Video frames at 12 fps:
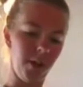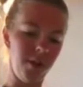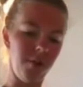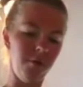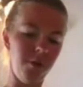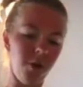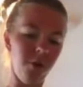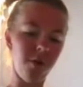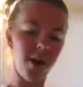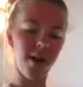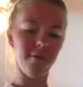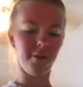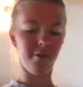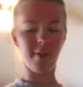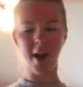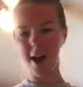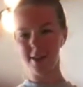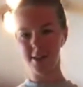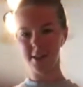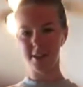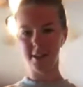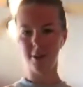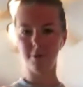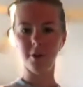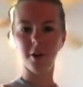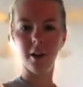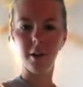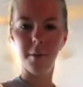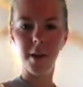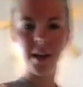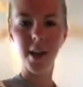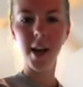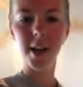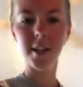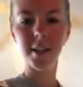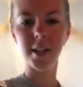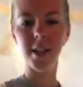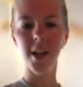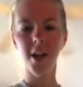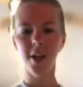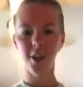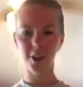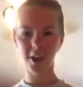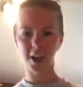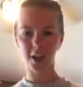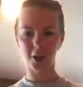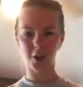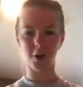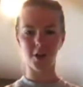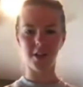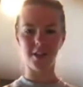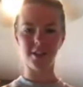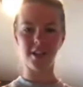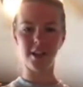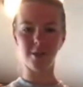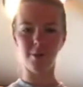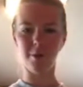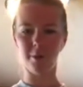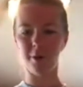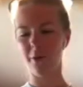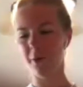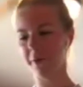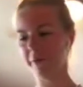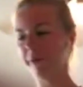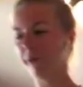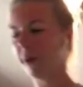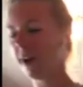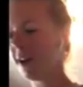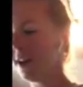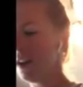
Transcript: And you don't have to flatten these out. They're going to be nice, thick cookies. That's what we're going for.